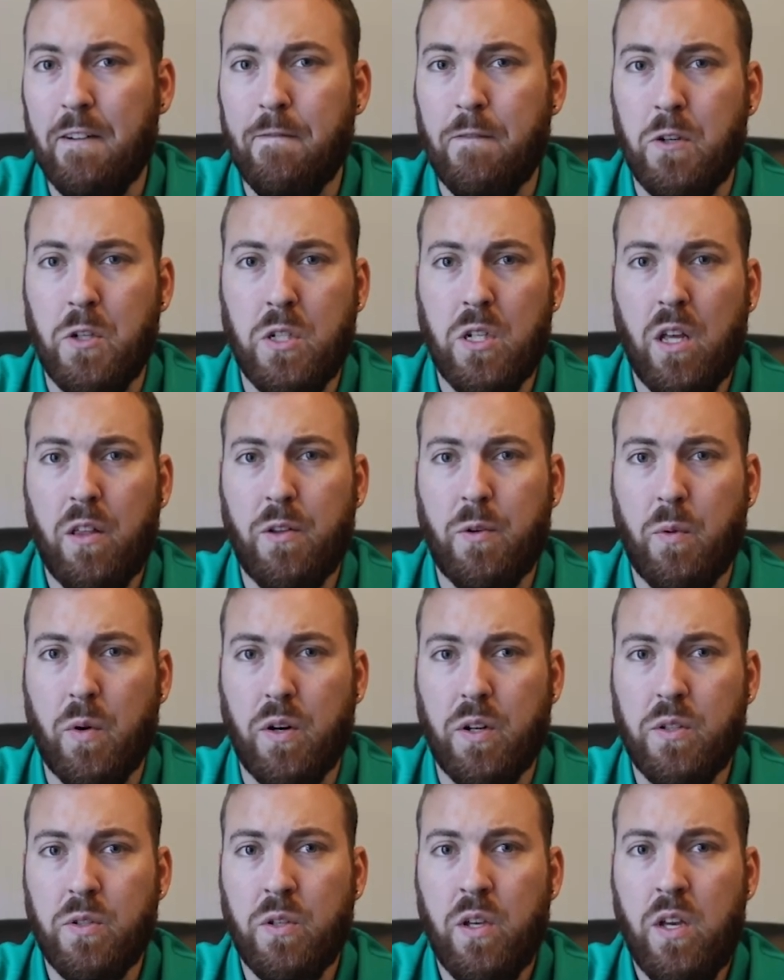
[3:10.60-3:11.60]

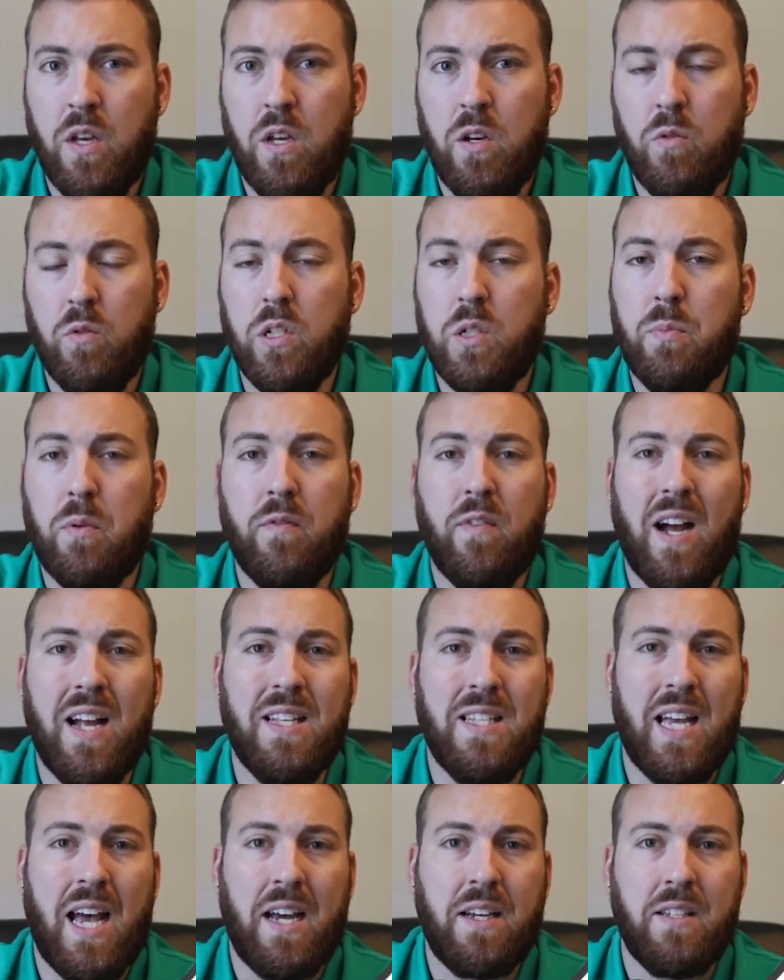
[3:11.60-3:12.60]
SolidWorks, which
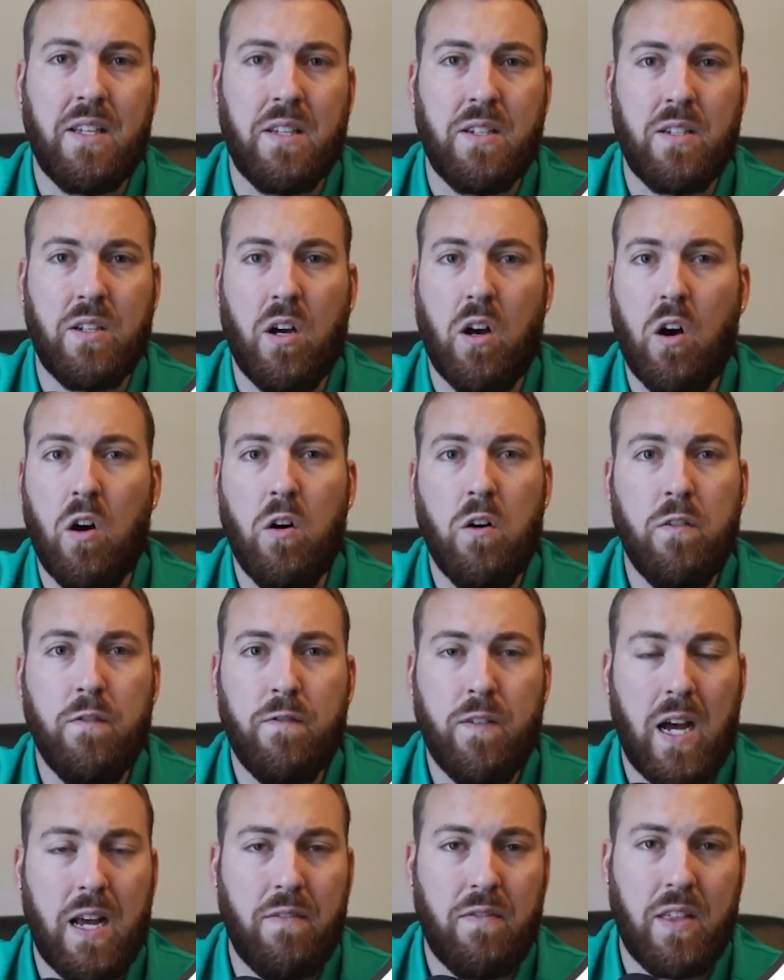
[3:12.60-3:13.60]
provides access to all
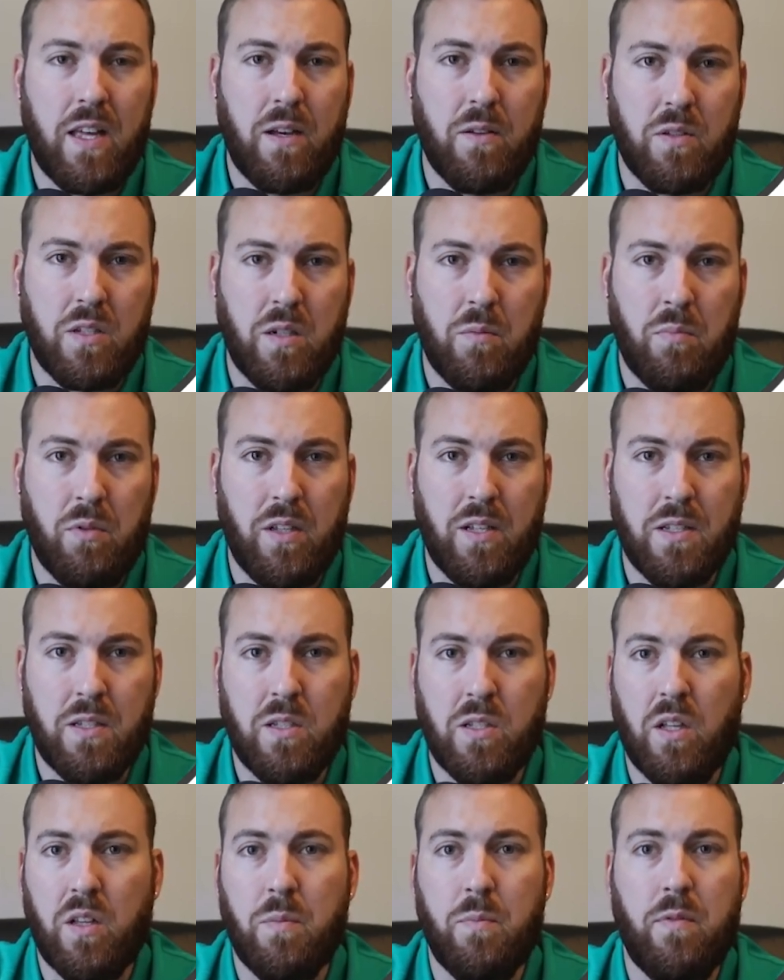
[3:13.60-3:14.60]
5,000 plus
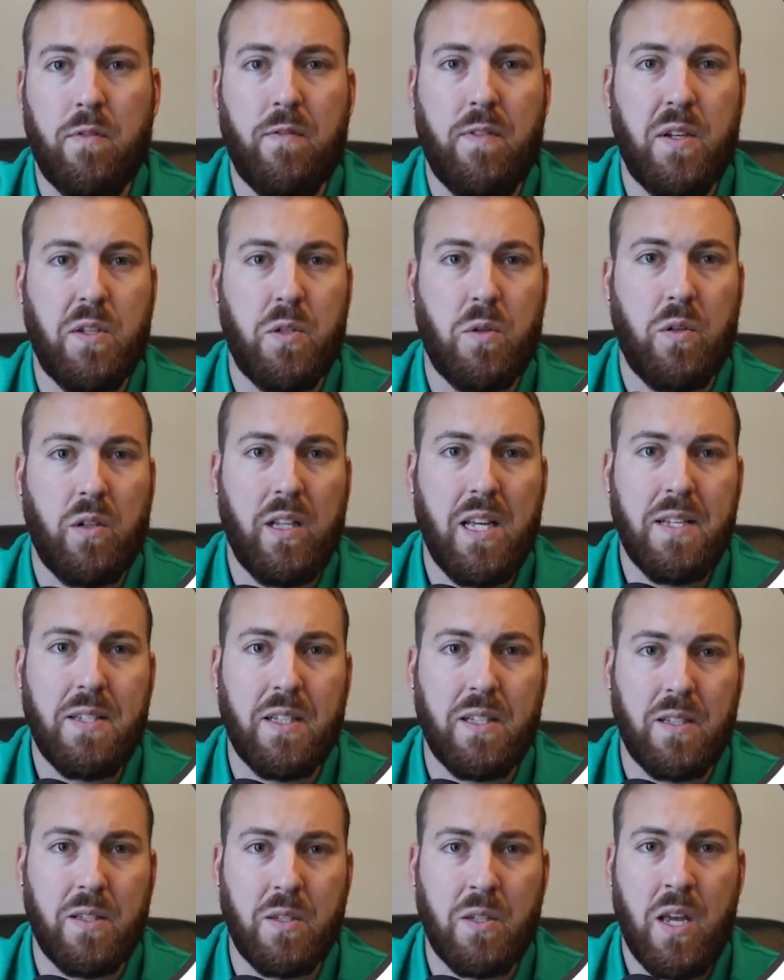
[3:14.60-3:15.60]
SolidProfessor
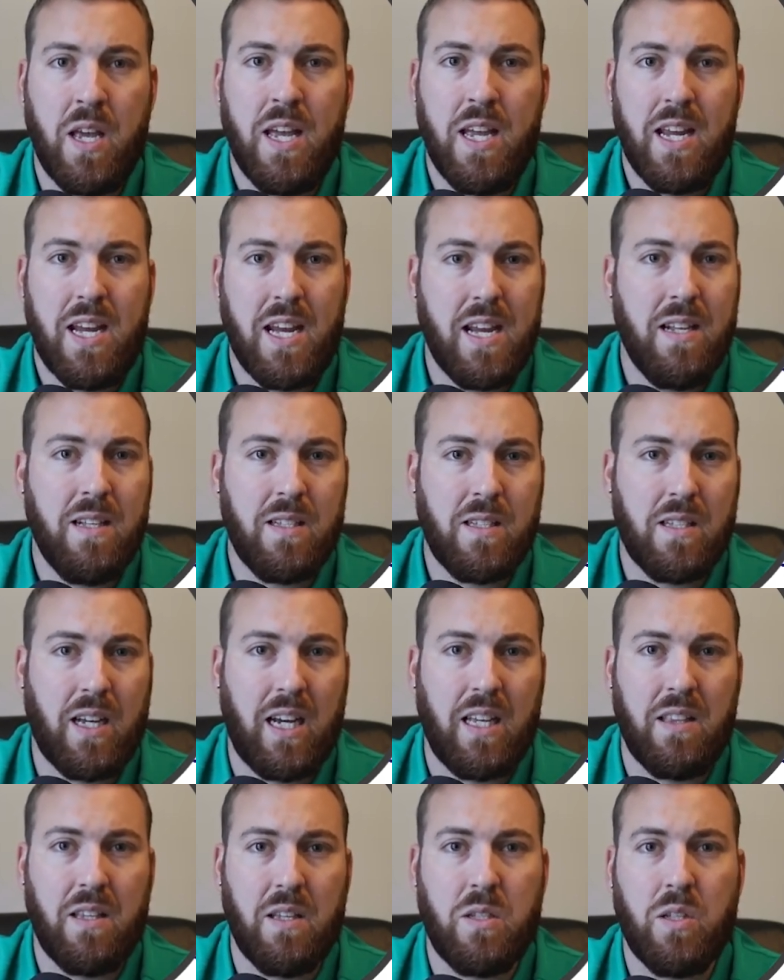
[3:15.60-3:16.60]
lessons
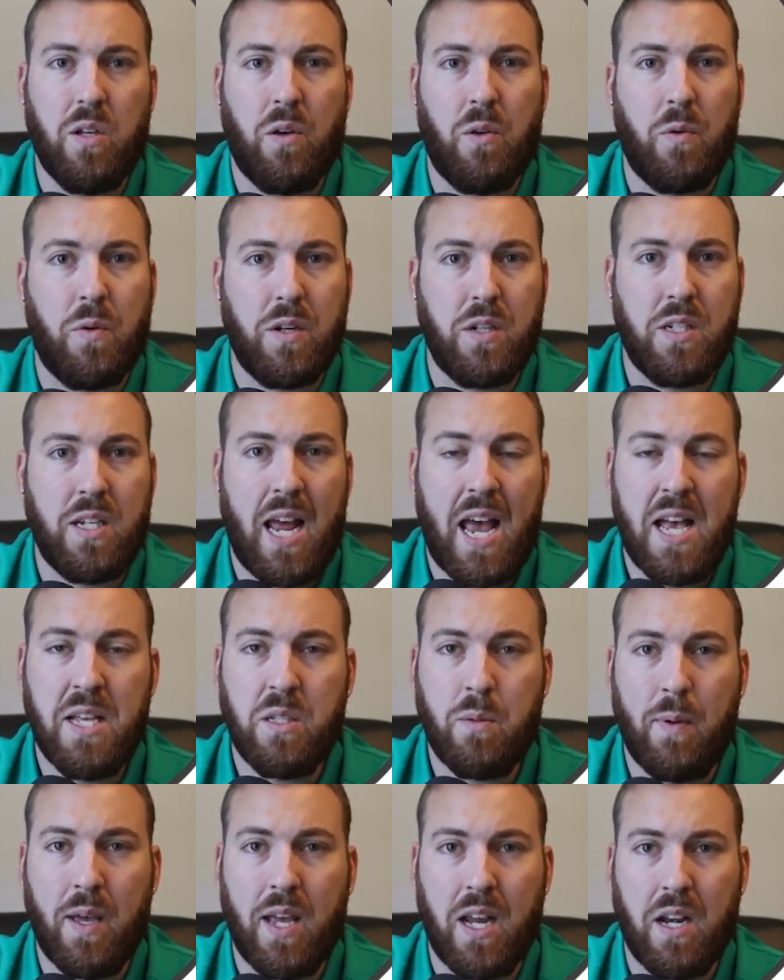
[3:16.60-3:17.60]
inside the SolidWorks
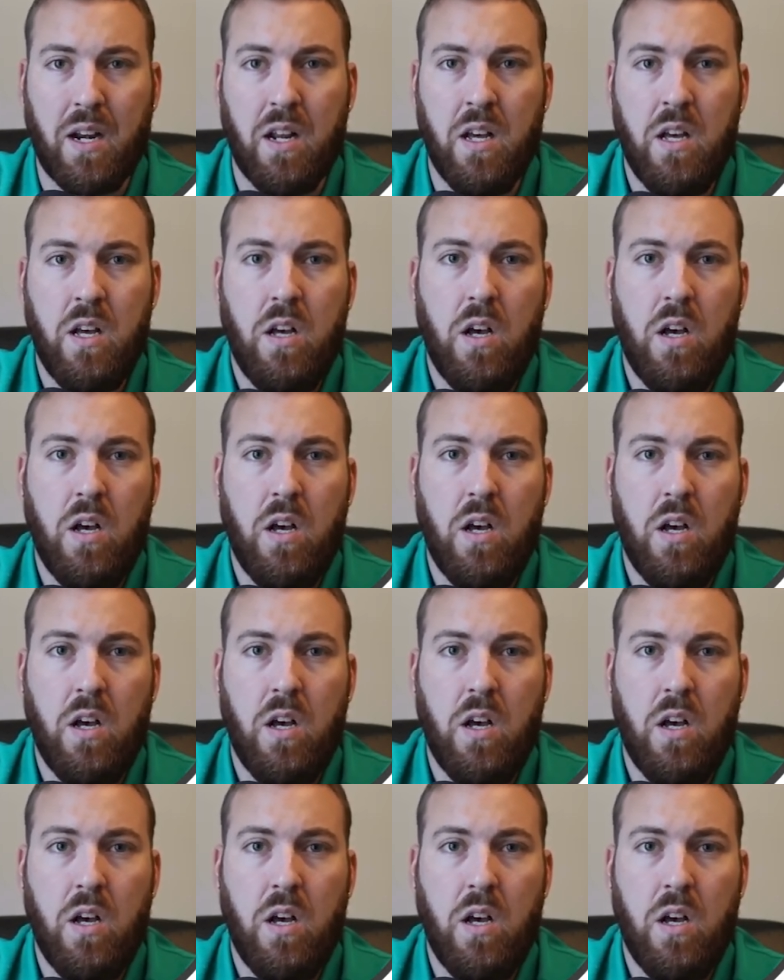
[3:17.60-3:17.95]
Task Pane,